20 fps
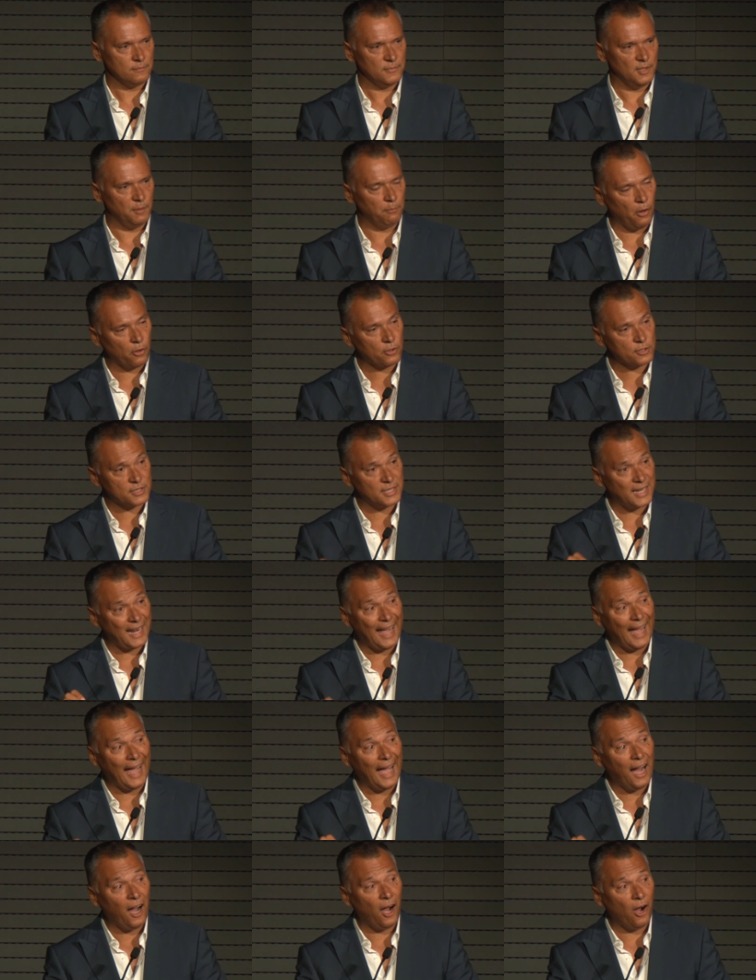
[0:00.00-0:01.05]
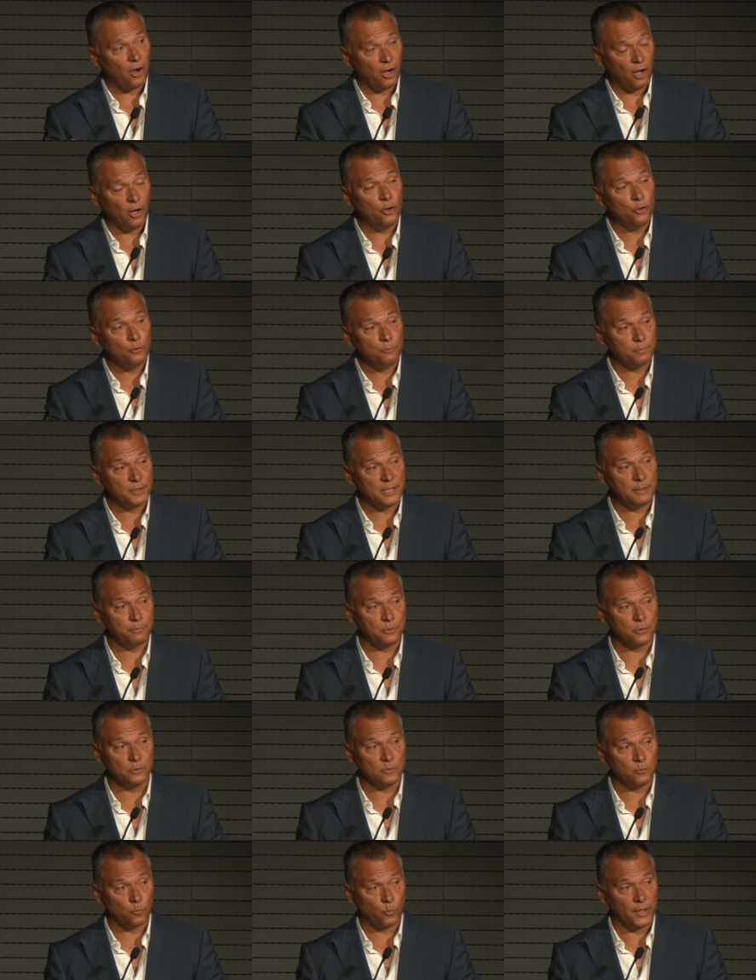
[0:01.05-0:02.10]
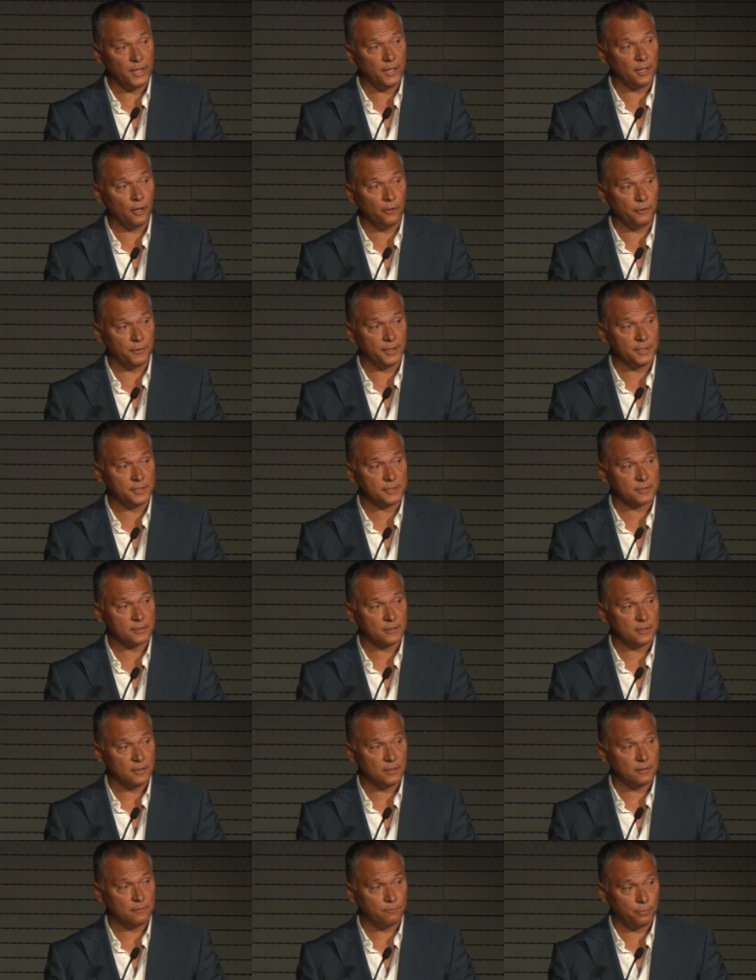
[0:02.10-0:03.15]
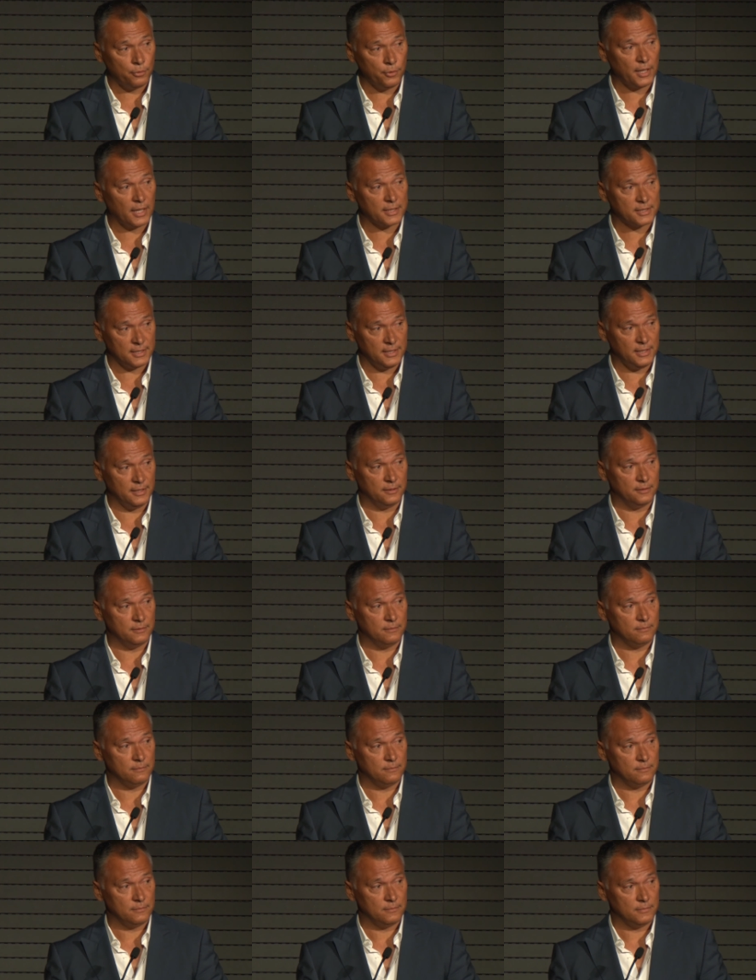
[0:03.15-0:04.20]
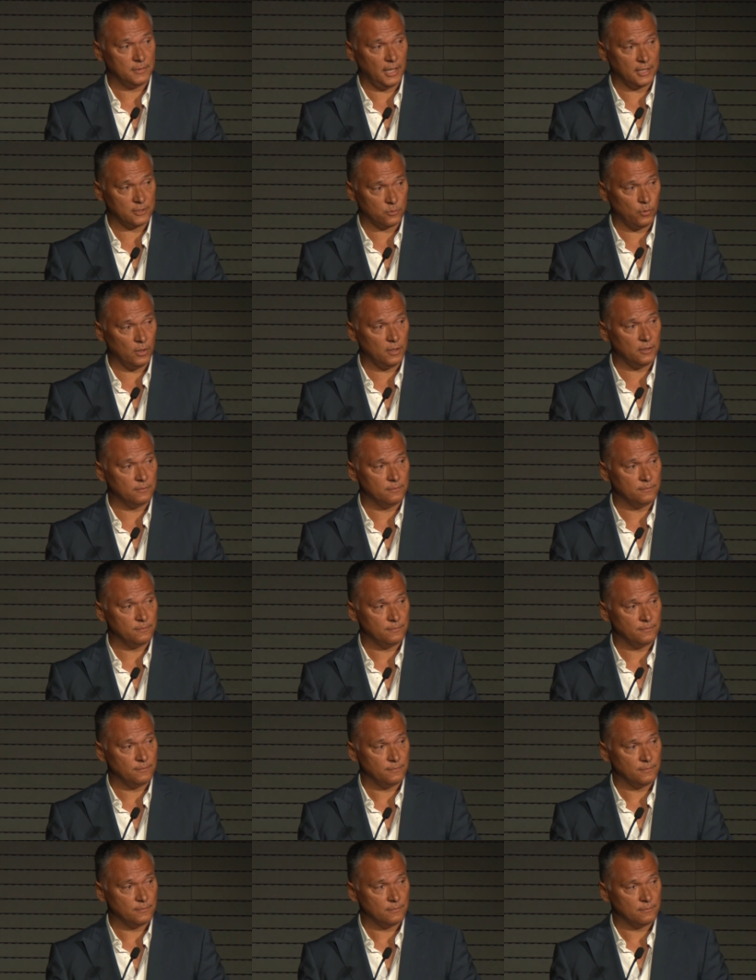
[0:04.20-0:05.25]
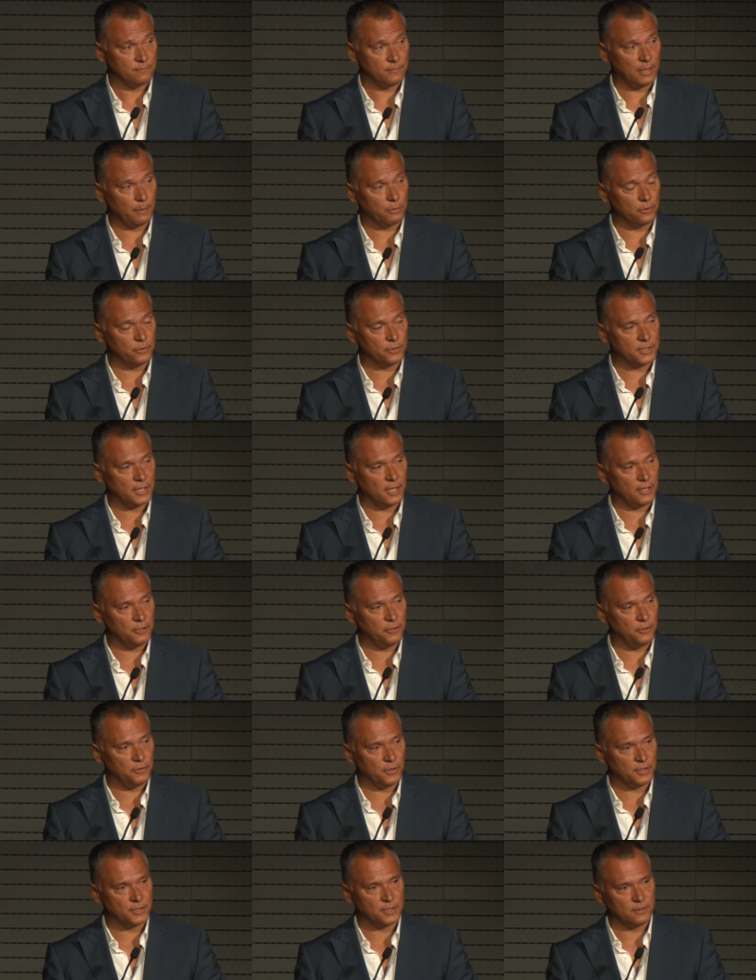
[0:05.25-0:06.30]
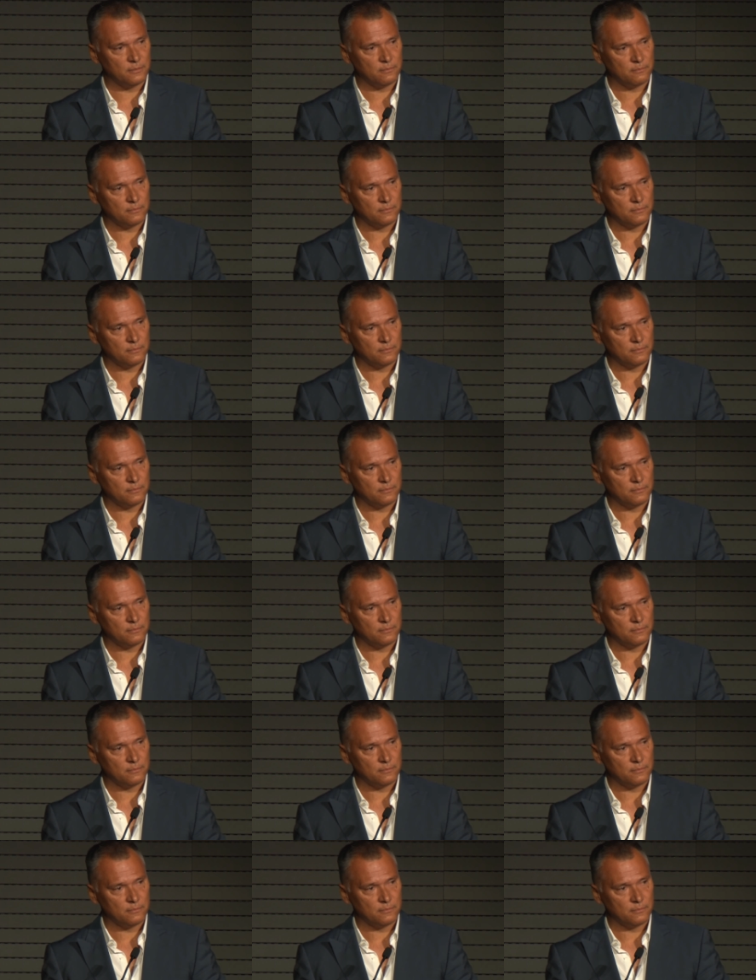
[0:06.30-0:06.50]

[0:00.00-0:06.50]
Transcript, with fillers: the box that our own people, and we know this, put us in as well. People who tell you that